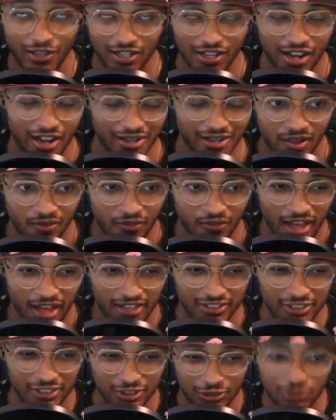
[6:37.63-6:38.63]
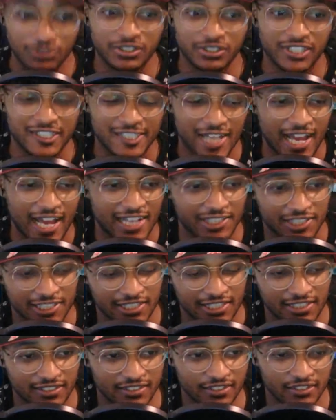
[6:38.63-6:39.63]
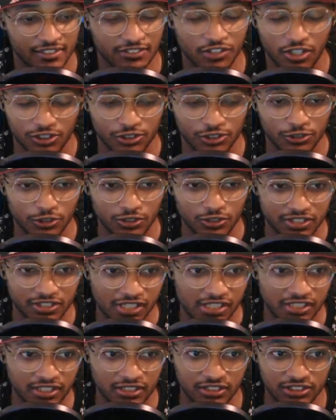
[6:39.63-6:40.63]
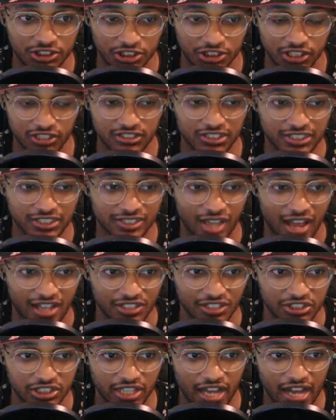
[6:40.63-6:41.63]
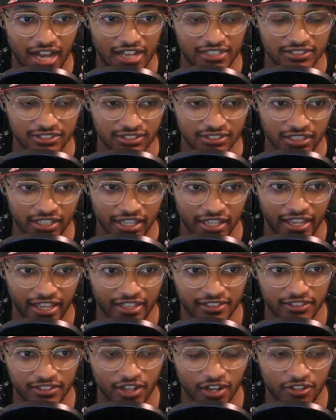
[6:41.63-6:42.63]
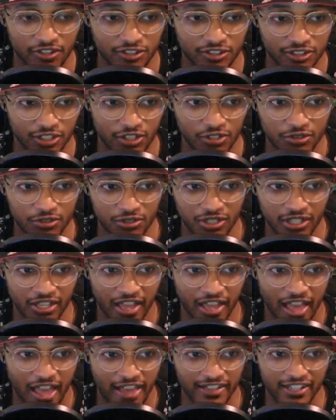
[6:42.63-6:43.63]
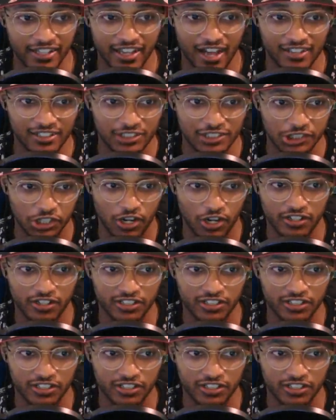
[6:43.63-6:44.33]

like that sword Itachi, not sword, the shield Itachi has in Naruto. Any kind of chakra